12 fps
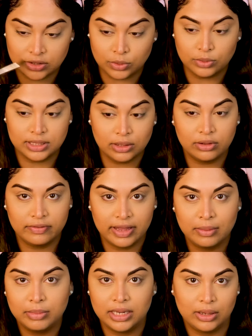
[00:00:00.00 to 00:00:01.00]
So he was still in the
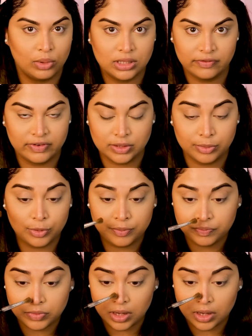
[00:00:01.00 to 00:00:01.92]
van, but he wasn't visible.